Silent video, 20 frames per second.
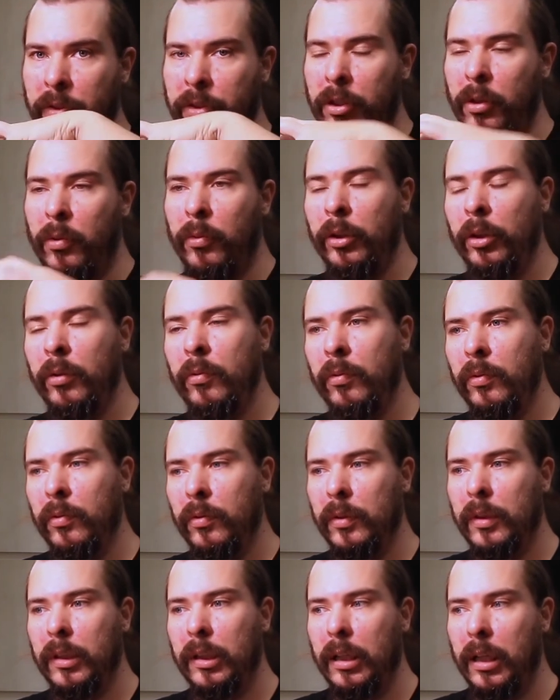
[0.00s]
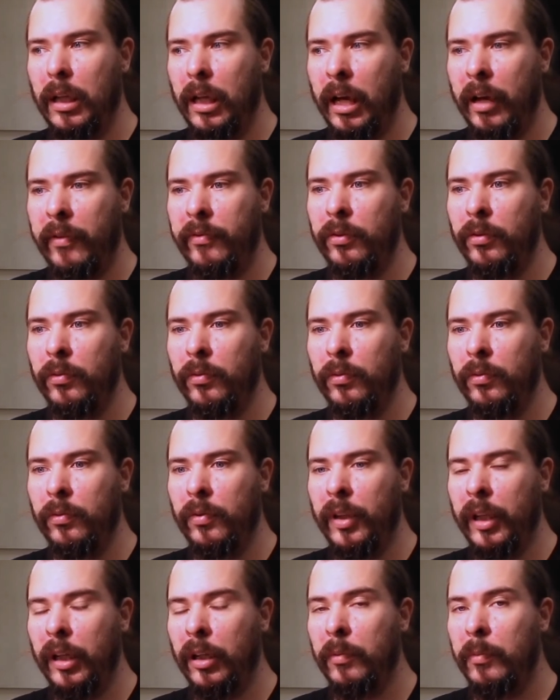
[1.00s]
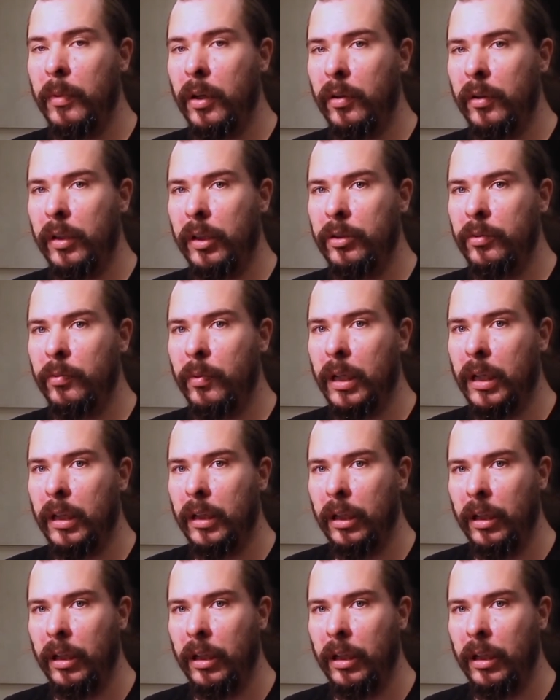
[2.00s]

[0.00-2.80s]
So you have to think about as well,